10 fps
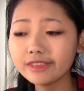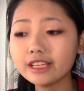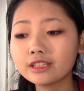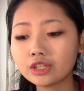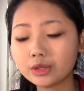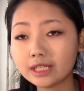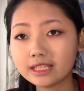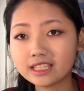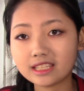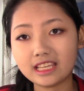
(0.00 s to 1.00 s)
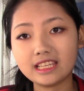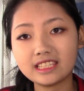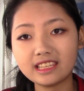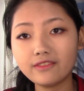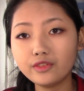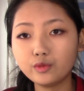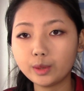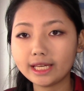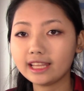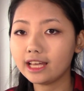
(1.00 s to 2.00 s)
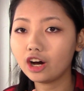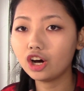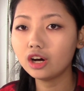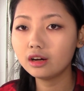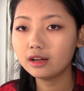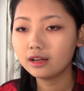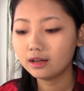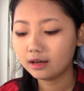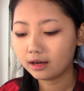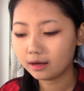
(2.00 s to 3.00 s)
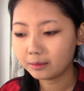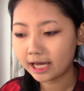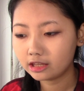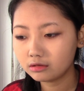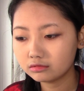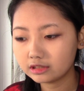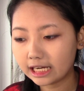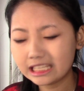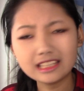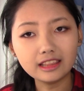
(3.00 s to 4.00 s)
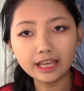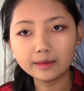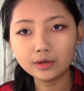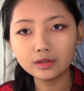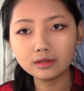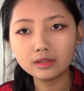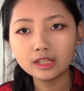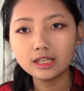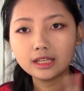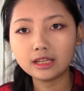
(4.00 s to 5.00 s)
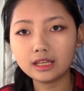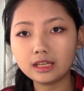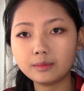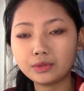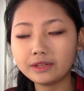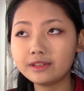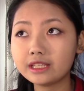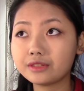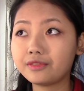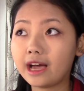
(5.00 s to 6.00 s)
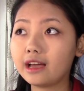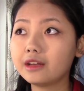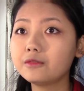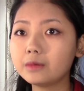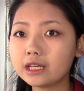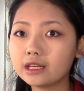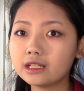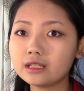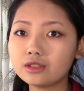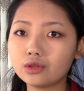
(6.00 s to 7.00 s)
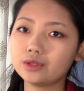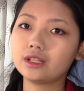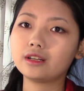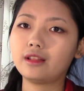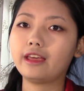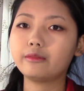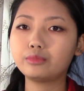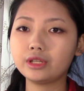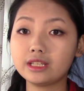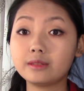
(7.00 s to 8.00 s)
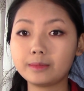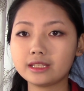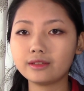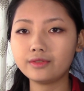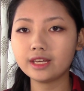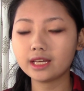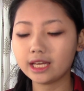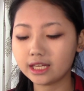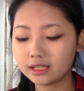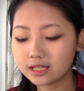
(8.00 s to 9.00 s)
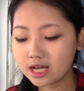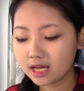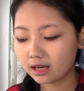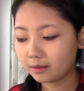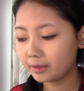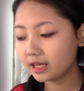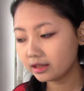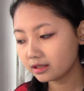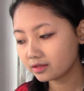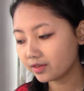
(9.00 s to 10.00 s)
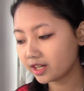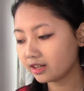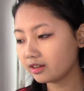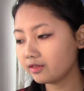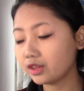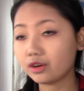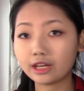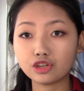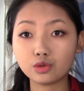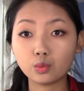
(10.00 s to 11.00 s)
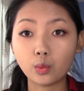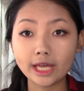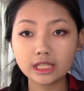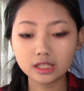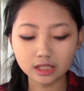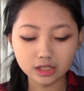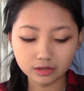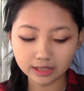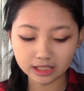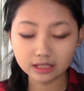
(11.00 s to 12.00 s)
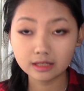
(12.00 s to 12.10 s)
so this is the 7th weekly haul. I didn't label the previous 5 because those are like pretty specific, and I'm making this video even though I could wait until like